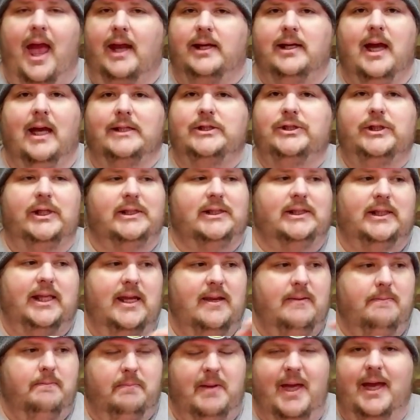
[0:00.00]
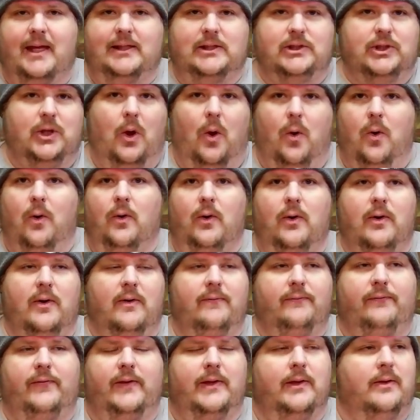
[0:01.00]
and not just the best
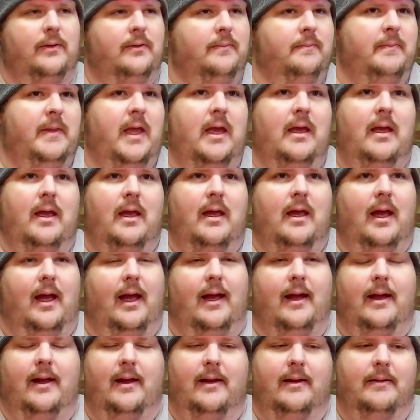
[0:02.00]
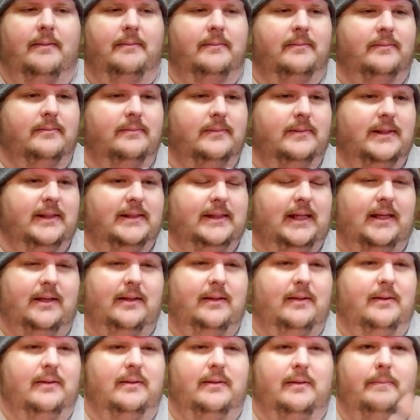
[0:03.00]
horror film um, let's see,
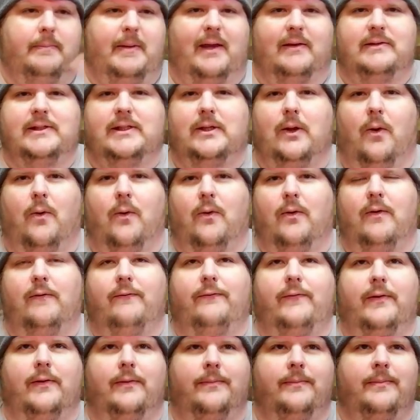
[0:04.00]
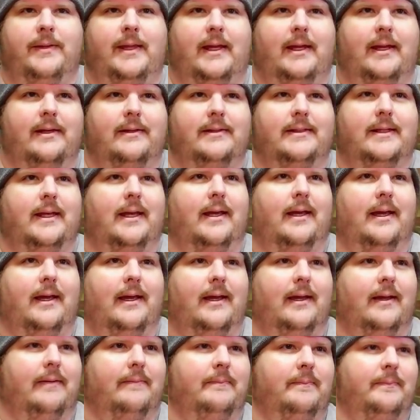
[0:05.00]
the, the, best horror film that
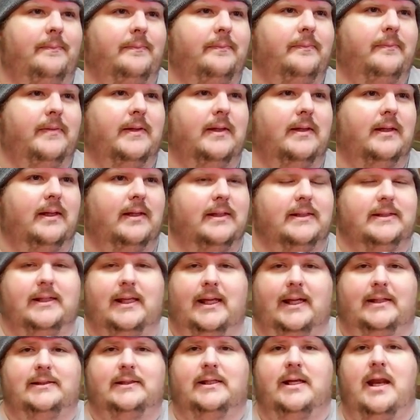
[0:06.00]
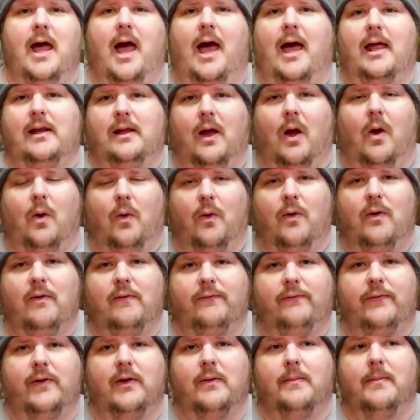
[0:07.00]
uh, uh, that's not a
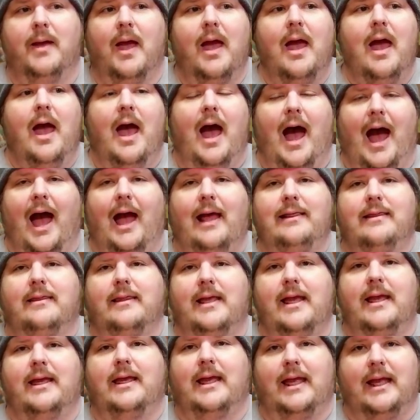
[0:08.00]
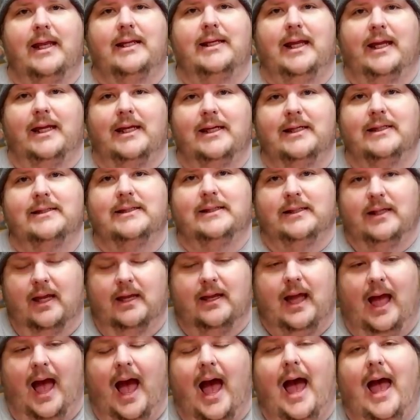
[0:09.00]
horror film. I think it is.
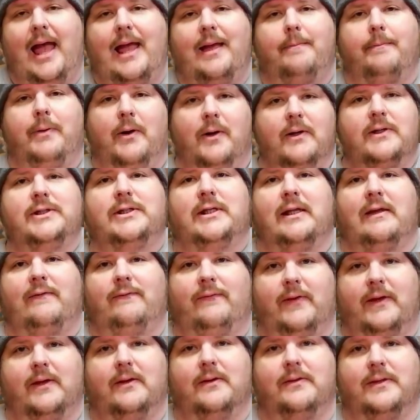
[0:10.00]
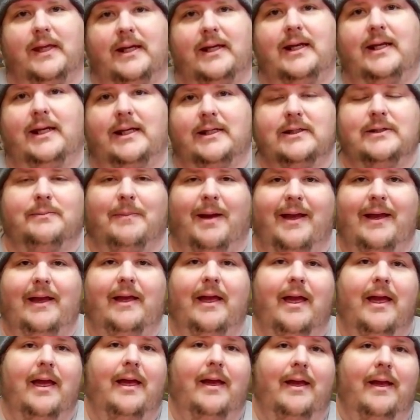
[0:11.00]
I personally feel that it is
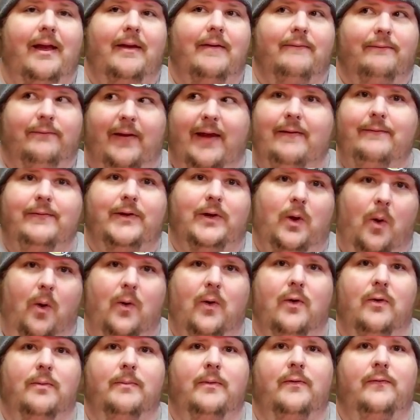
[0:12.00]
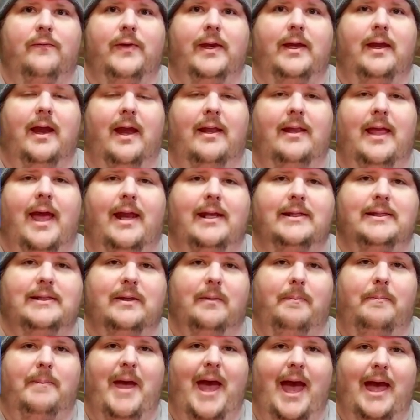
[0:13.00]
my favorite horror movie, and that is
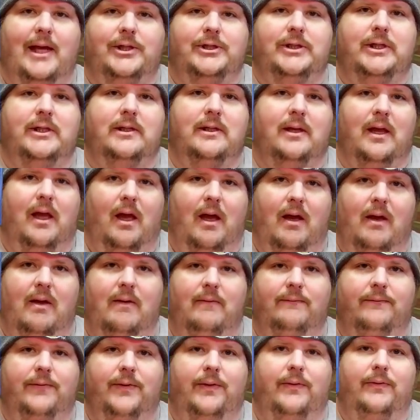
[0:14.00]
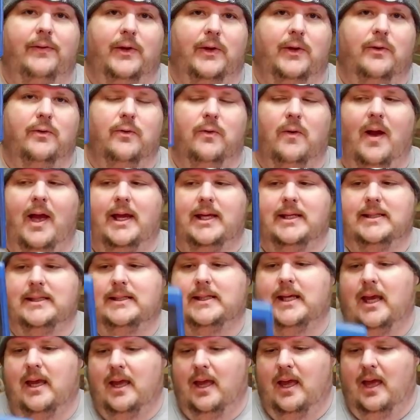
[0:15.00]
The Passion of the
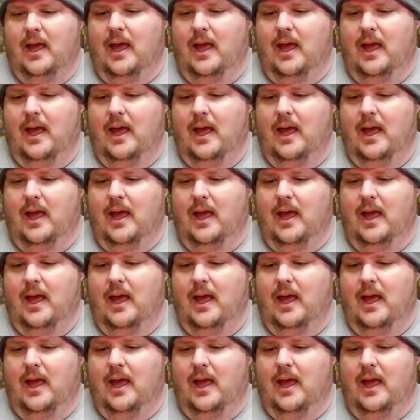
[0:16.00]
Christ.